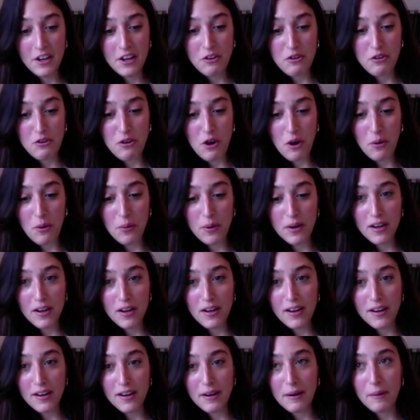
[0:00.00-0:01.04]
you know,
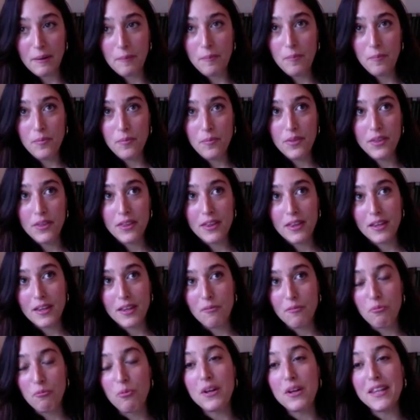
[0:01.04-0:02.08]
um,
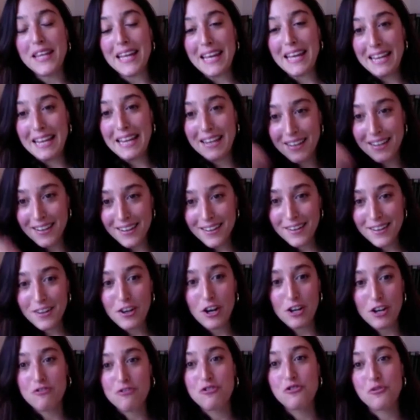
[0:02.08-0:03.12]
within
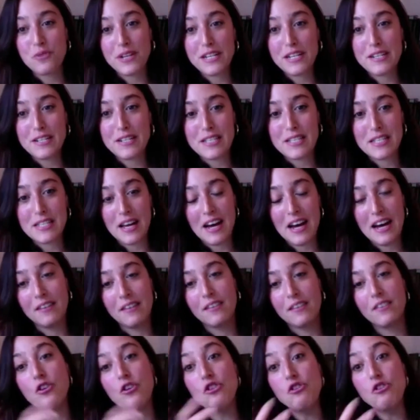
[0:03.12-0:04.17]
countries
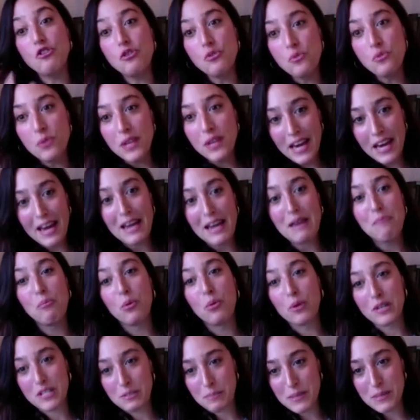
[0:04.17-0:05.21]
and the UK
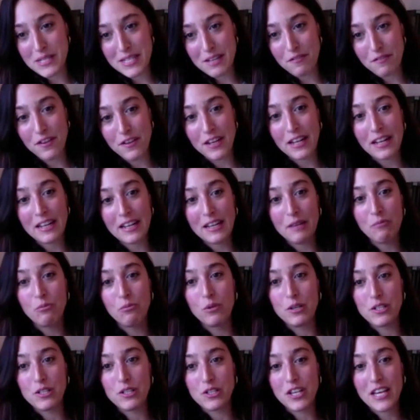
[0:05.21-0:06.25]
more specifically
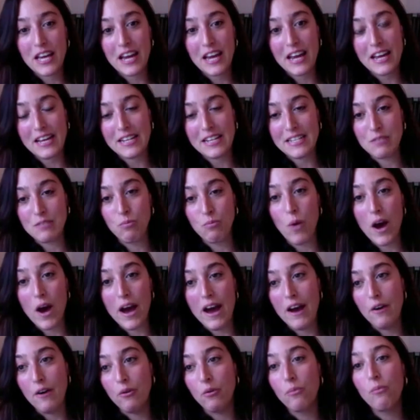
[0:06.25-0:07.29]
was a case
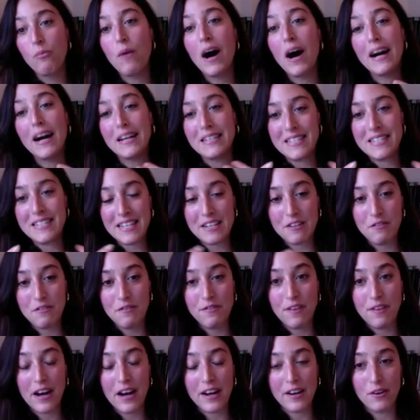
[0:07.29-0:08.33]
where I did
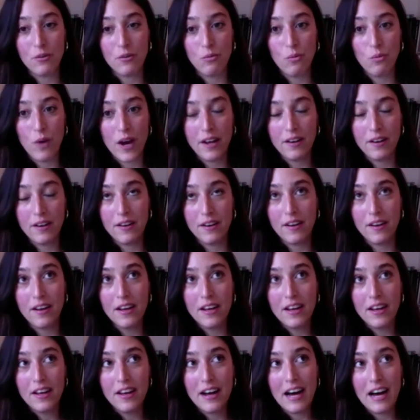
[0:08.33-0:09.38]
find when
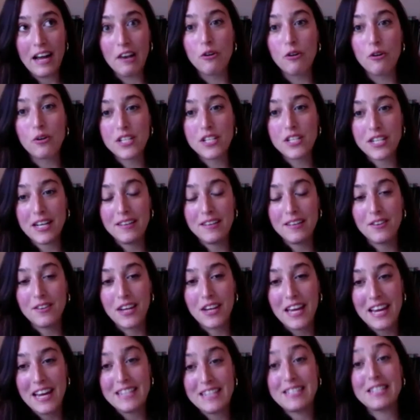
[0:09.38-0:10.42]
I looked at the
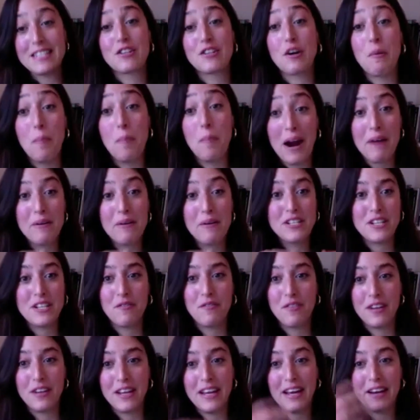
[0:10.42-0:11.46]
cases
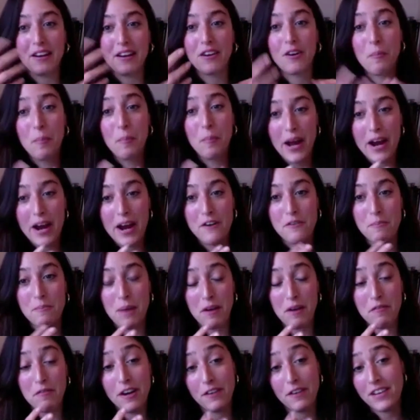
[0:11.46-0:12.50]
comparatively and compared my
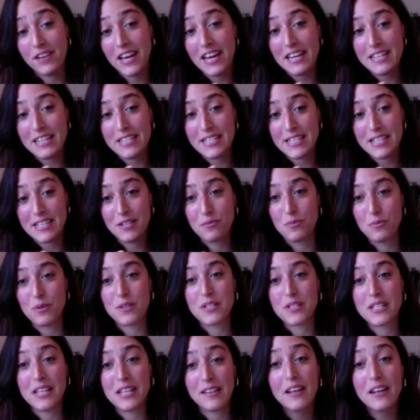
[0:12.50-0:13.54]
five cases
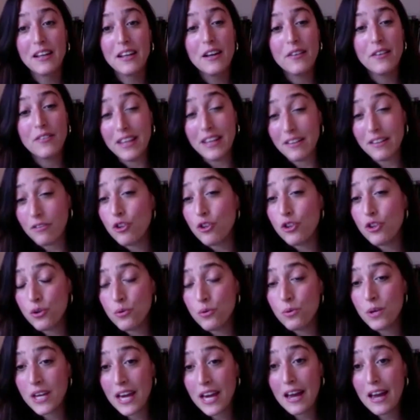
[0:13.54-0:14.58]
was that in
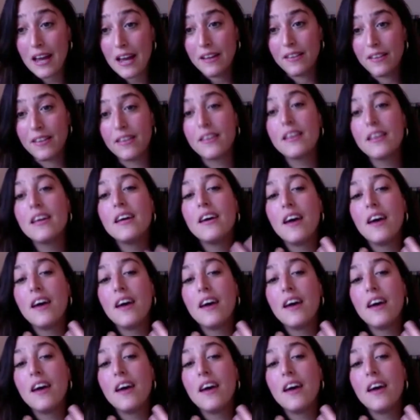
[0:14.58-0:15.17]
the UK